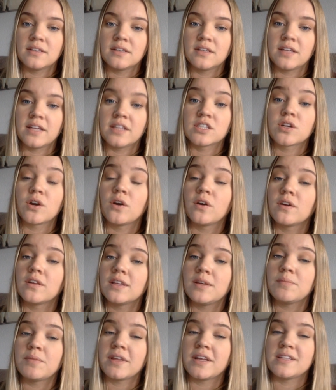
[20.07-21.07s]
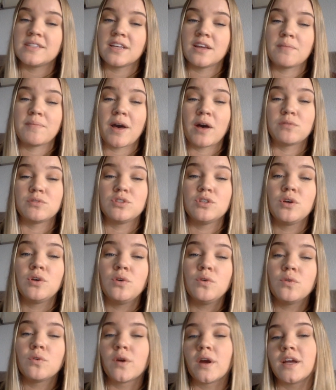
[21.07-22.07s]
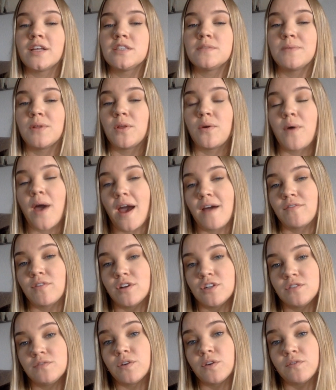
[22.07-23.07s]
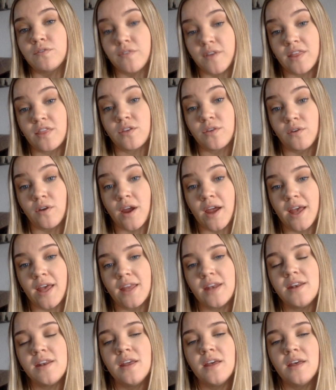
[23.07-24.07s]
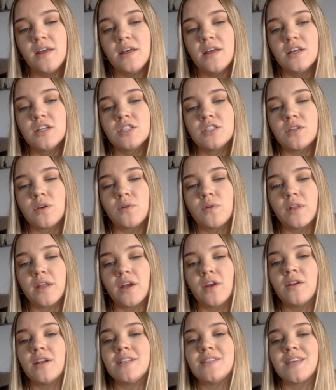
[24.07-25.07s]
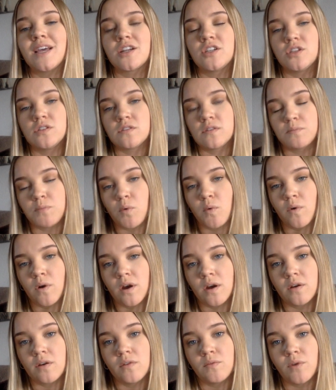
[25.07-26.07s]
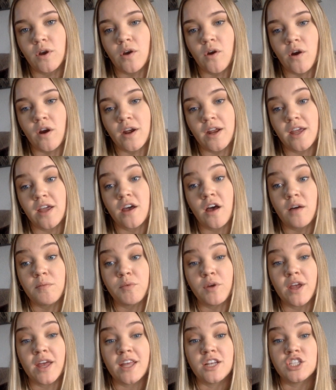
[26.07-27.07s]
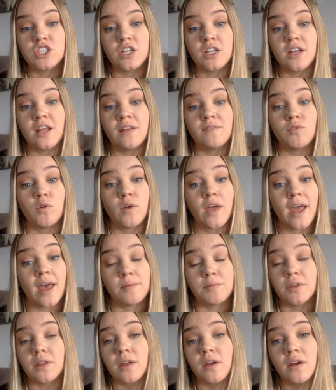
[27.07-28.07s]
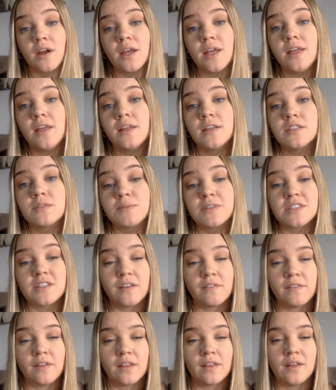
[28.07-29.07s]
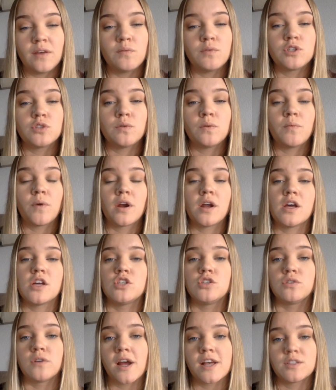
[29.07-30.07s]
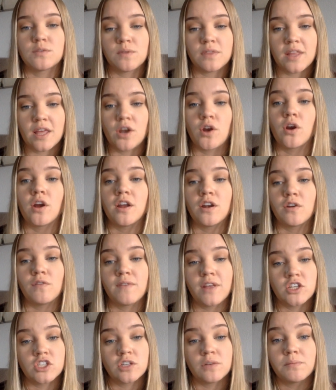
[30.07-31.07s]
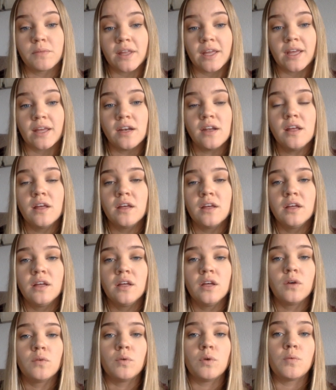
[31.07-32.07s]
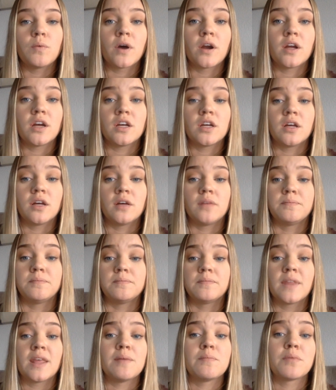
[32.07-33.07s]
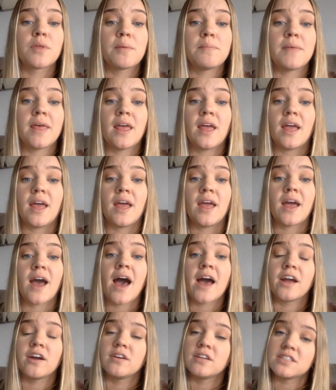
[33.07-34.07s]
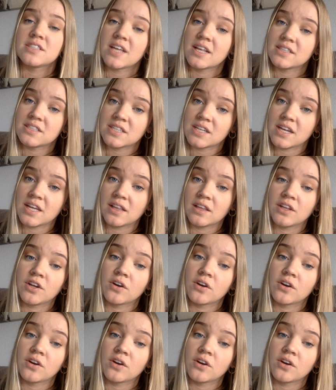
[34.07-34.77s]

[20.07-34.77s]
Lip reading: is currently placing about 2 grades below average for 5th grade. So Claire needs extra support regarding comprehension and vocabulary, specifically, which we want to address within our intervention plan. We want to implement a higher intensity